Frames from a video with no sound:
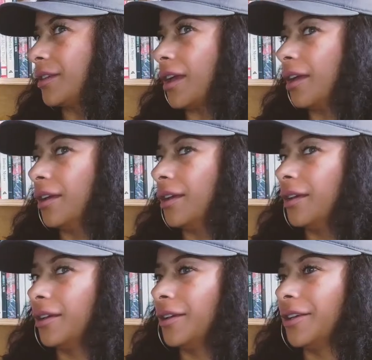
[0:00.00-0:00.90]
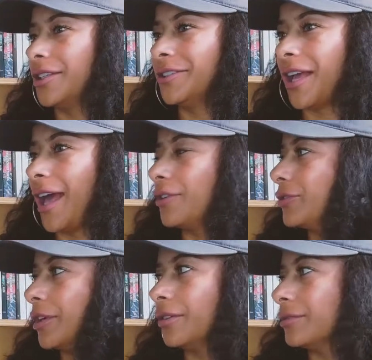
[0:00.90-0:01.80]
I don't
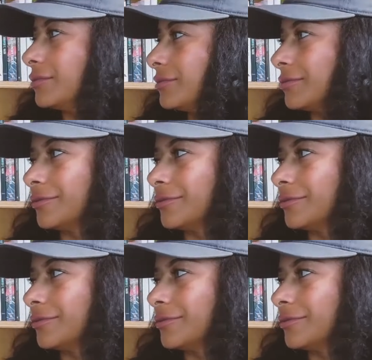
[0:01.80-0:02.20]
know.